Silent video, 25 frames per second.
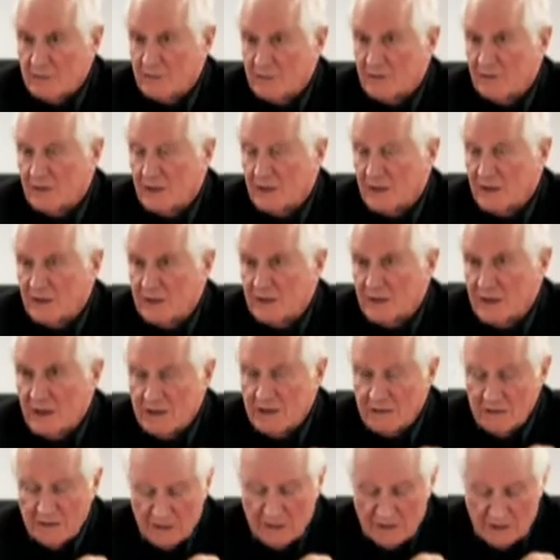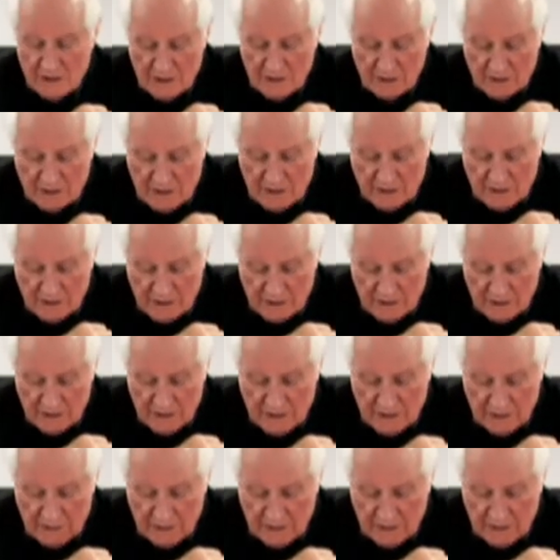provide catering trucks and
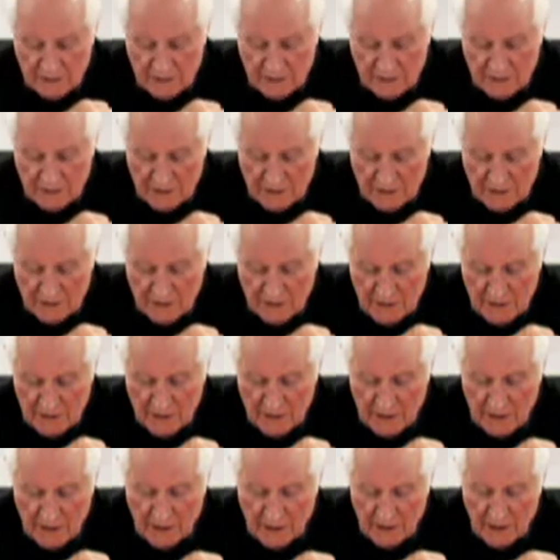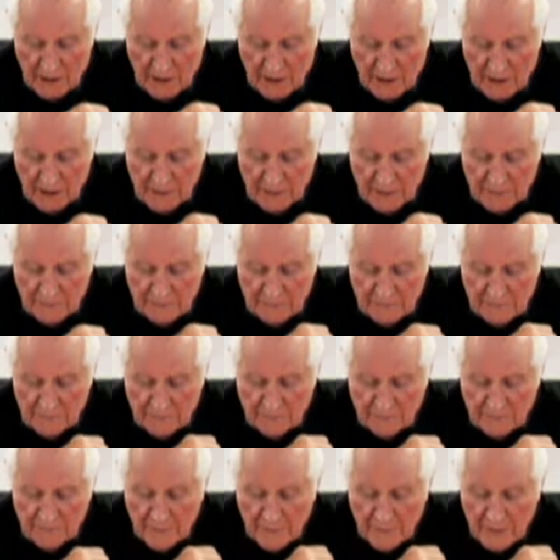dining buses. And